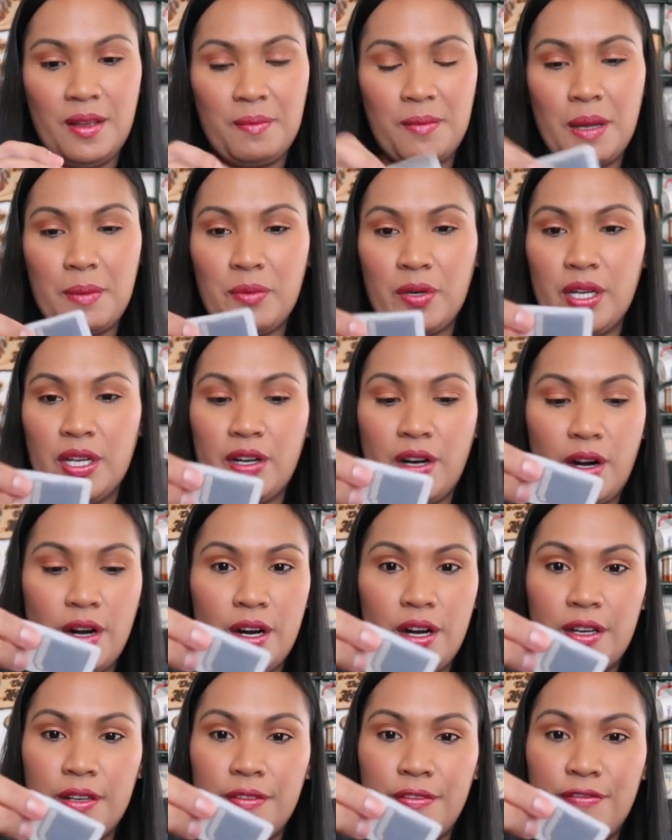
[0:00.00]
memory
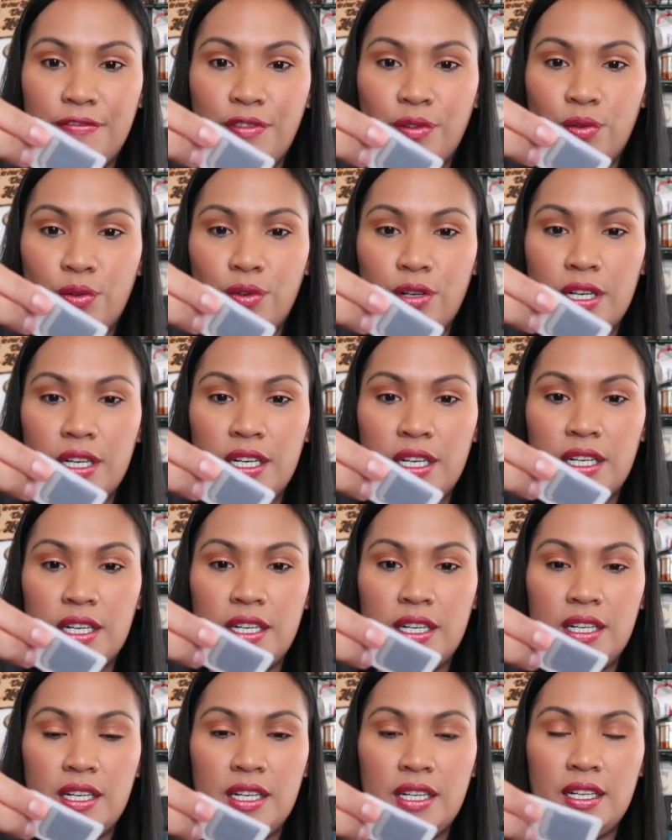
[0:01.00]
card
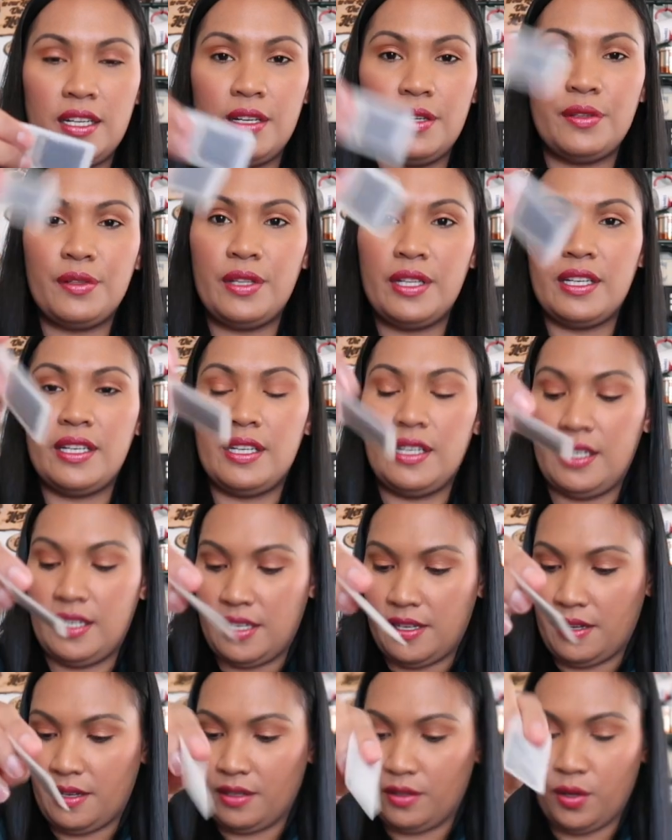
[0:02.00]
for
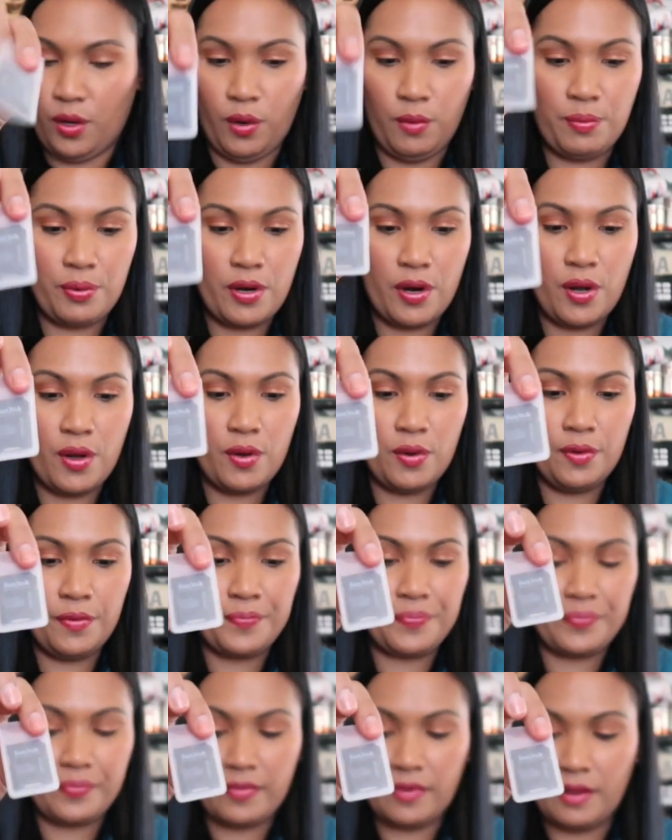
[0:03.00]
the GoPro
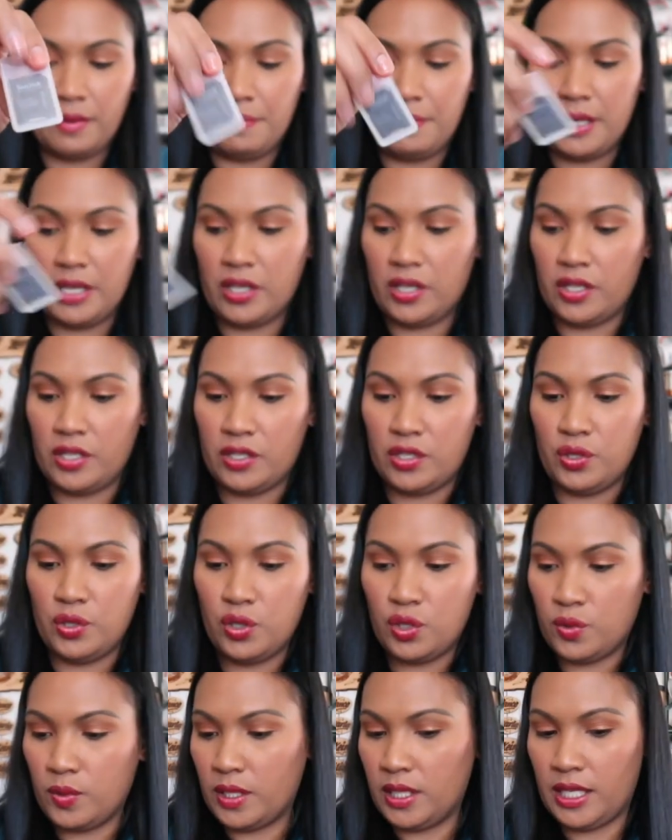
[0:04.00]
because
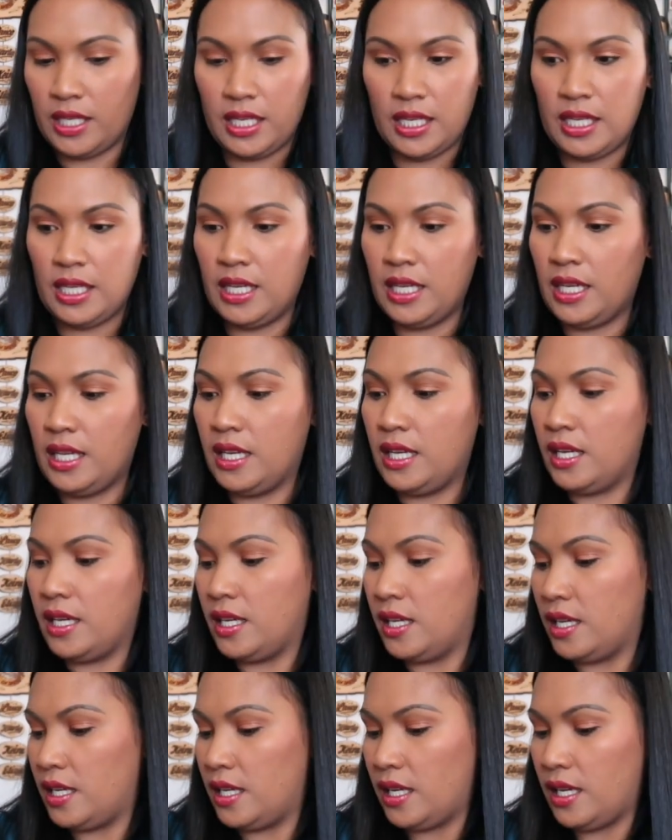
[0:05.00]
usually
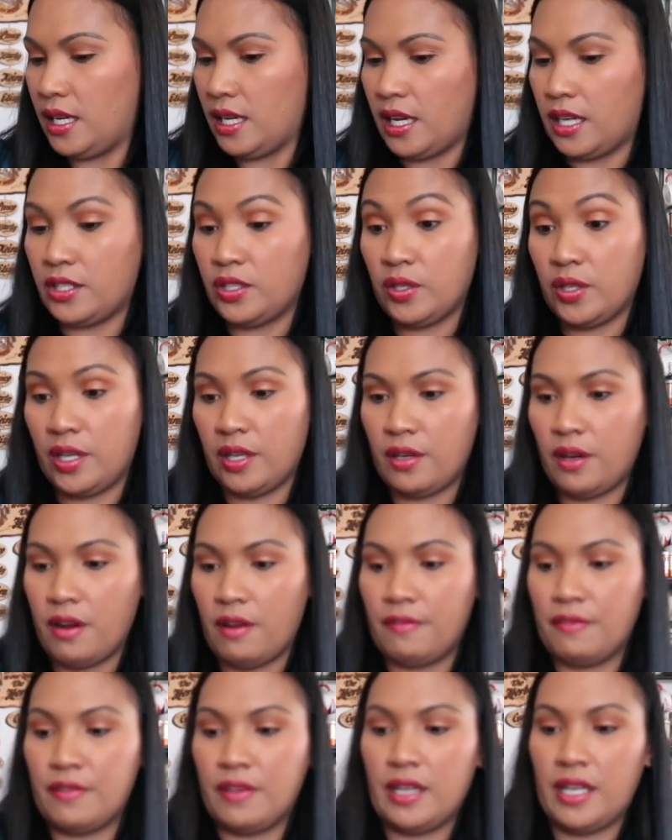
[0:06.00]
I took it
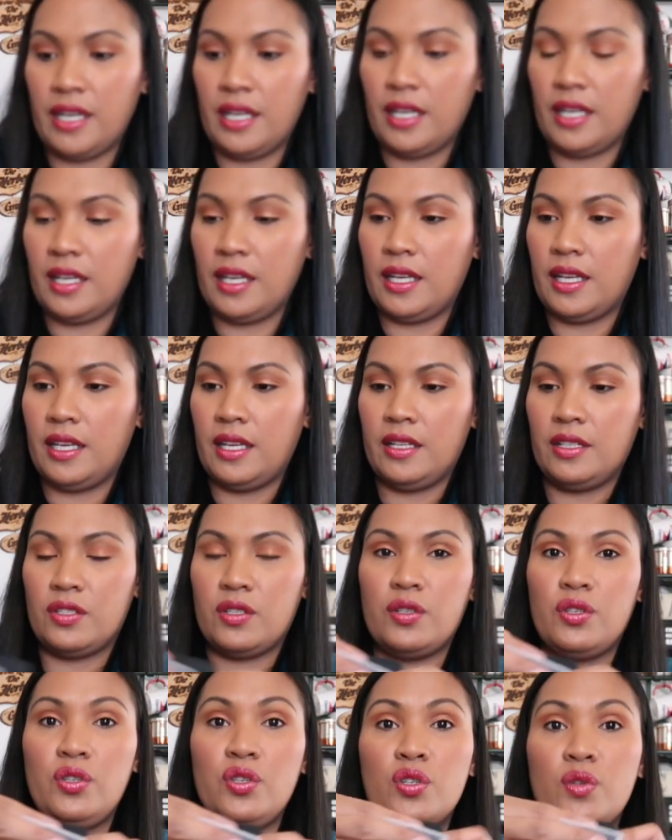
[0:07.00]
off, right?
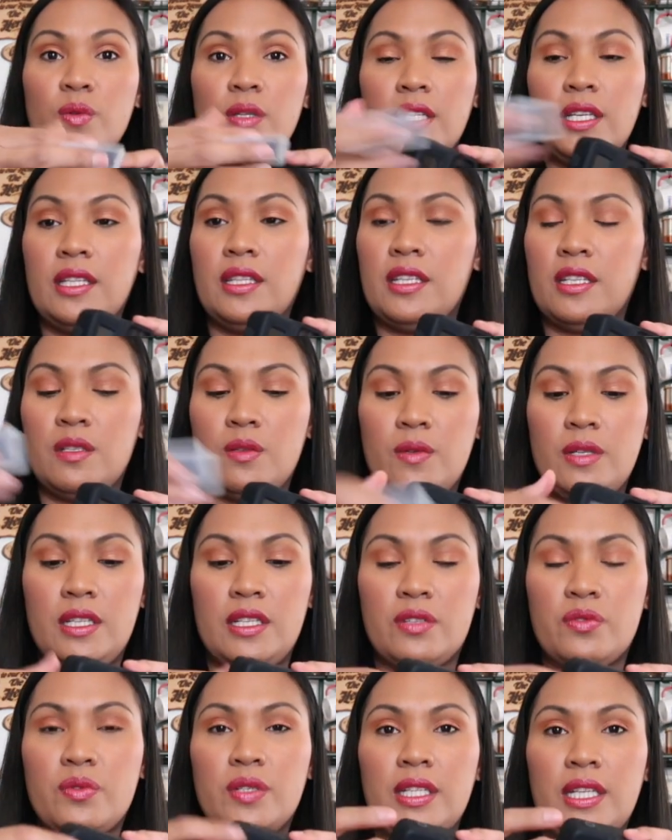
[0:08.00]
So usually this one
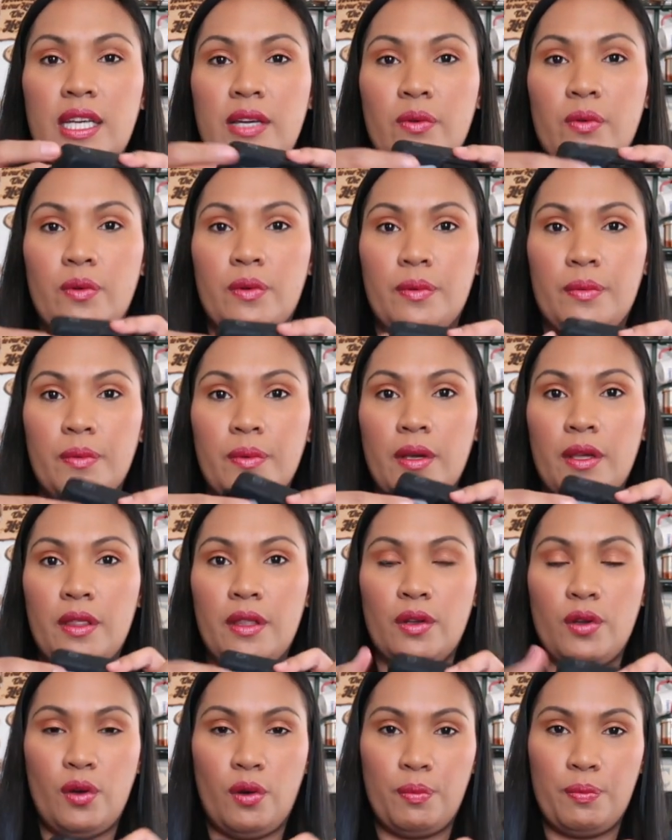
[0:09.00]
is really in
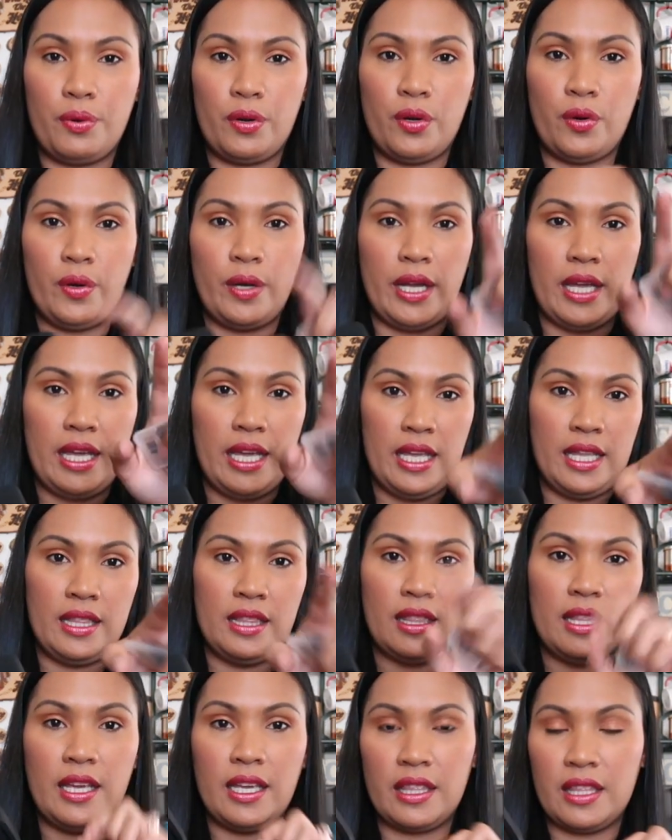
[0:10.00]
the GoPro,
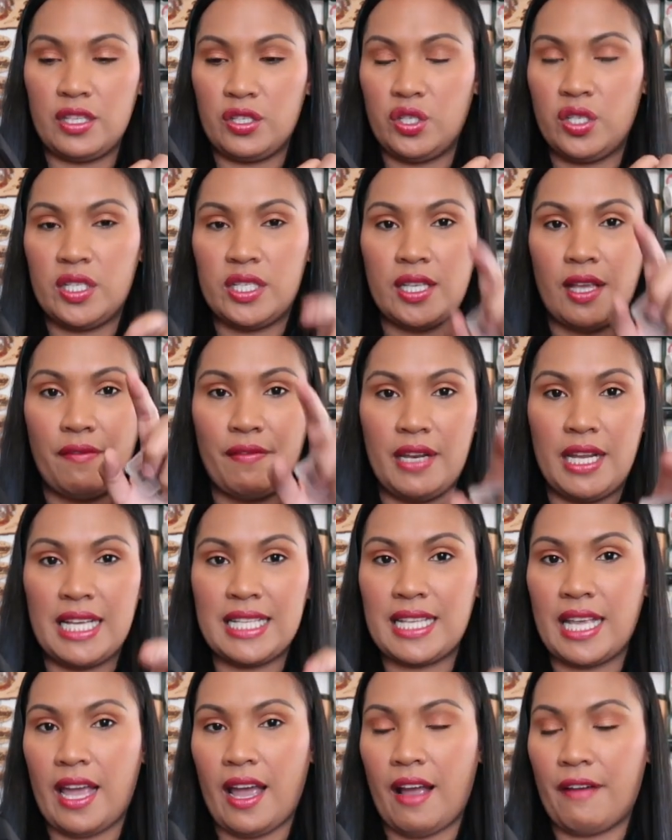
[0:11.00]
and like the
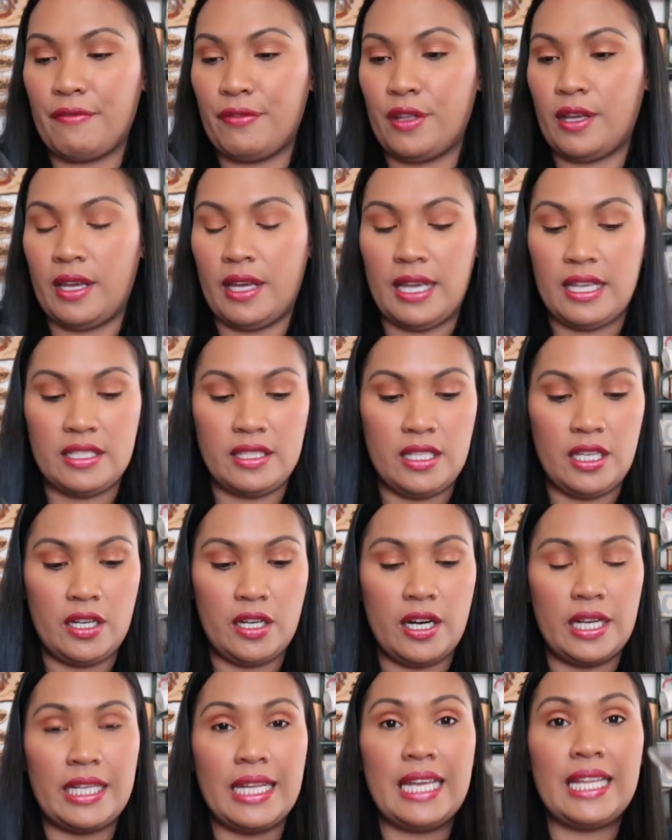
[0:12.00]
G7X, I have the SD
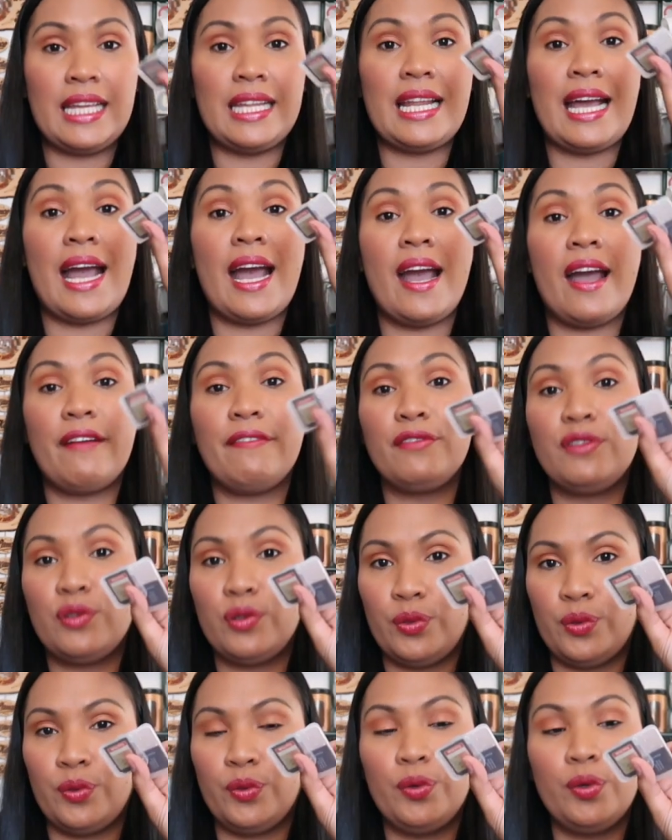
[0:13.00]
card, and then I have
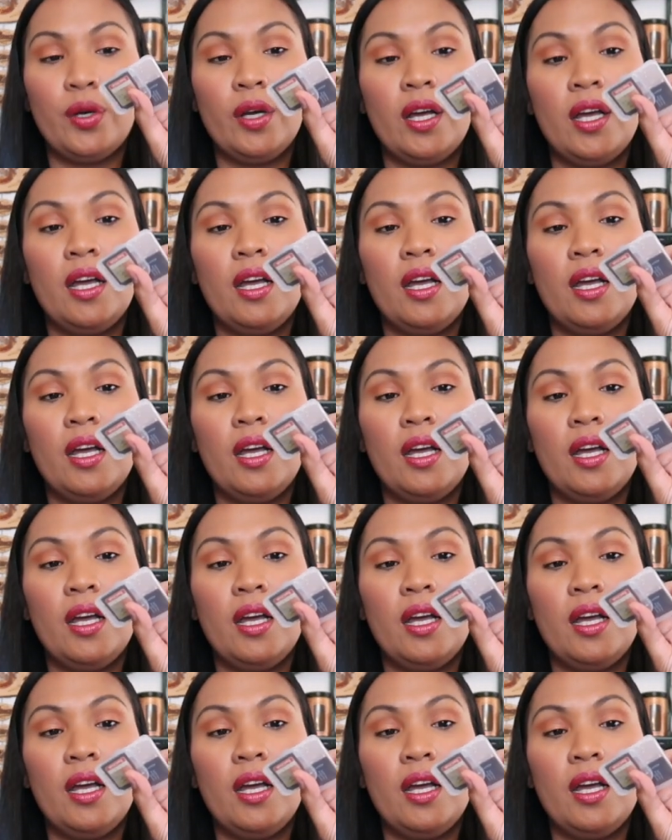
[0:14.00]
2